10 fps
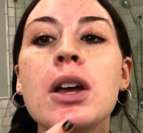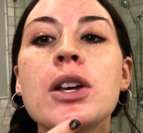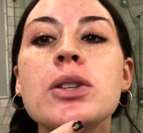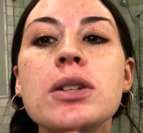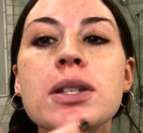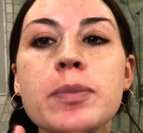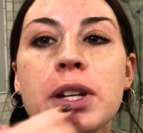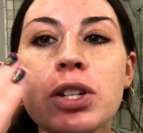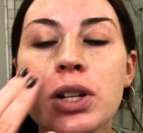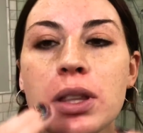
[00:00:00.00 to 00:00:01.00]
So just make
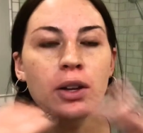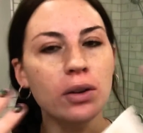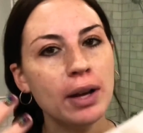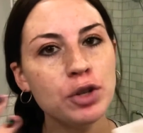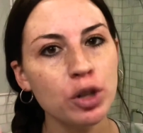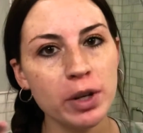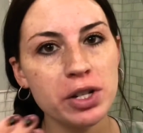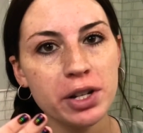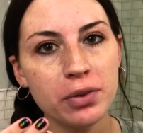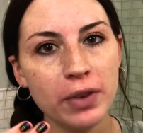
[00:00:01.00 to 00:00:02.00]
sure that you don't have too much
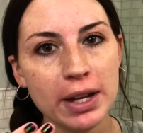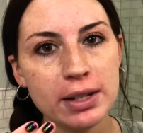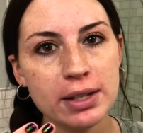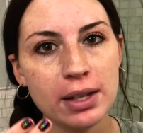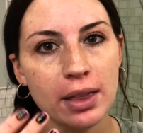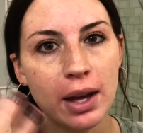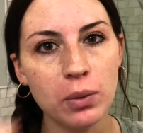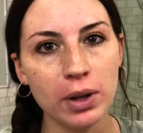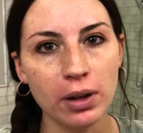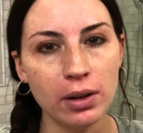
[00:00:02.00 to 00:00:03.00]
on your face that
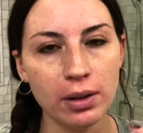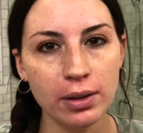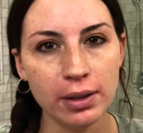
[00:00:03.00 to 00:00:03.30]
will